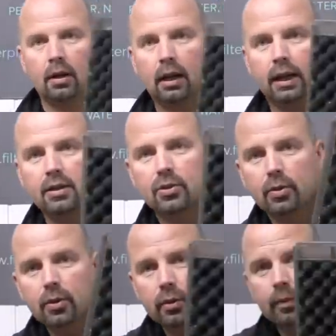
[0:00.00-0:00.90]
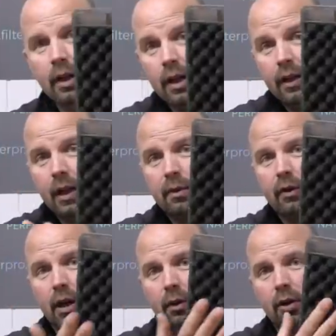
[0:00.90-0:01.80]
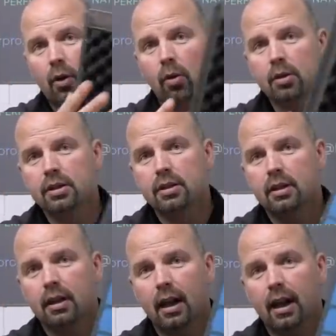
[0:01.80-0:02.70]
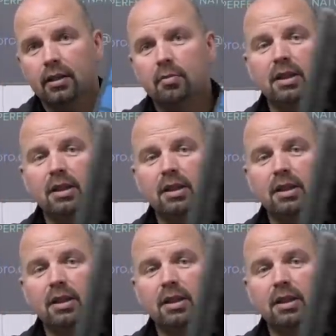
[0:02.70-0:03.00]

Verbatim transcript: Like so. Then we've got our coarse and